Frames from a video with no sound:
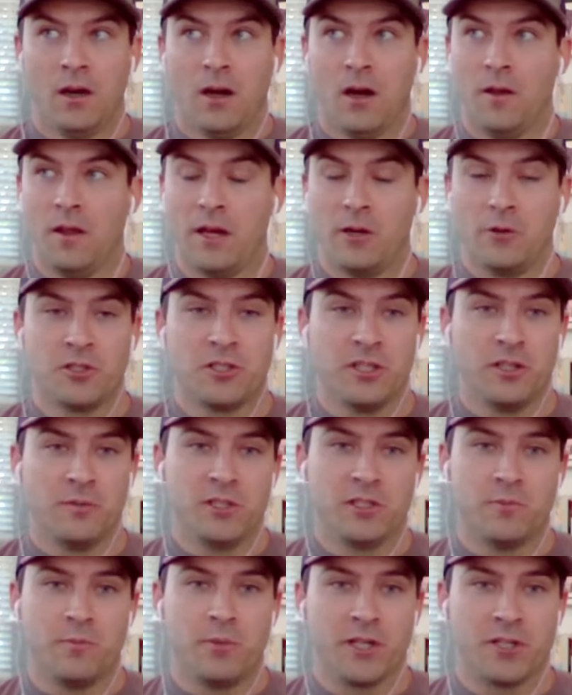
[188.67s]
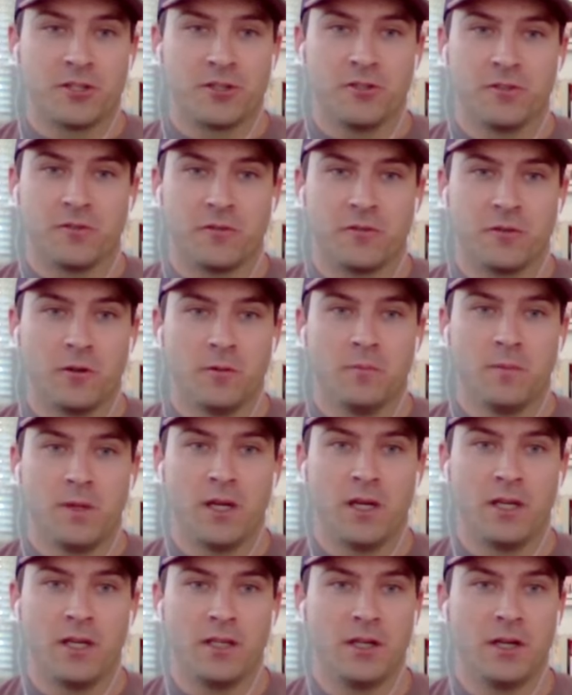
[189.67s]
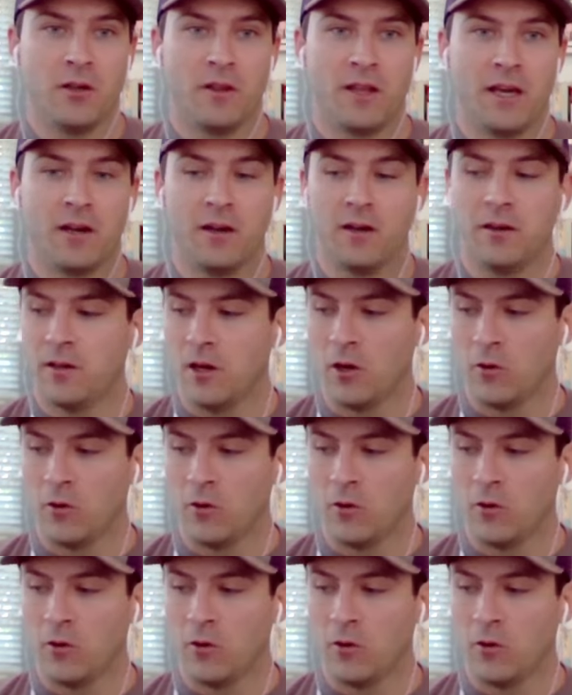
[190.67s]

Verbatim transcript: they were sending me some pictures from, you know, they had a,